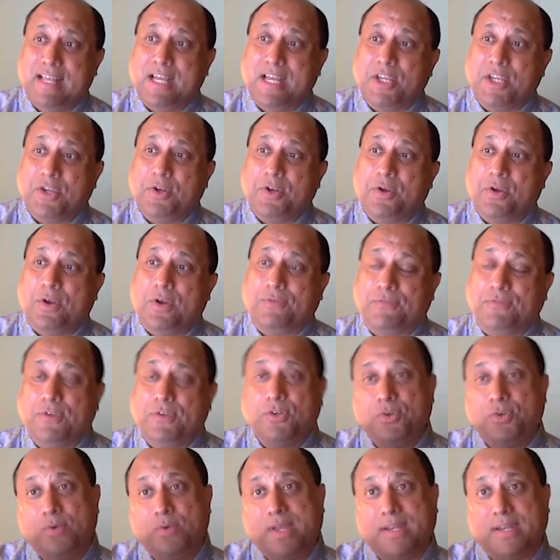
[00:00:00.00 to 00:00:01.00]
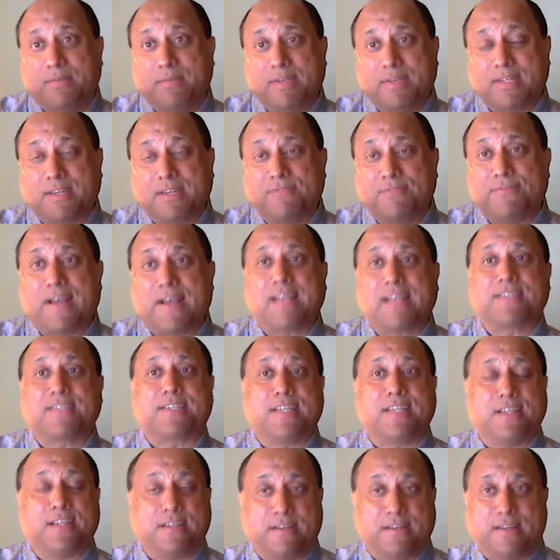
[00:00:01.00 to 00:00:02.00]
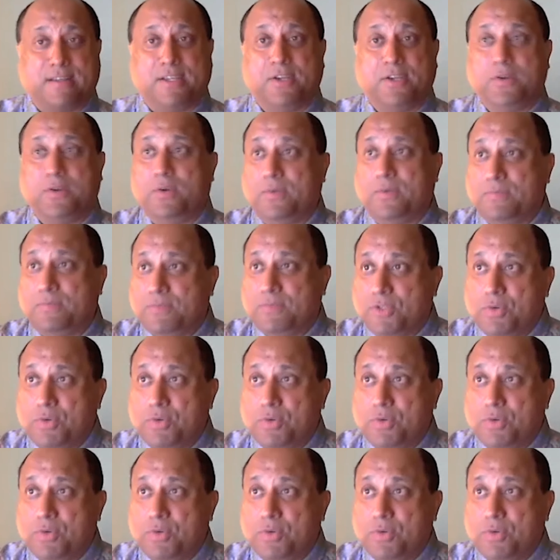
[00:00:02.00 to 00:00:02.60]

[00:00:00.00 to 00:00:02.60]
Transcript: you know, if you do intermittent fasting, you know,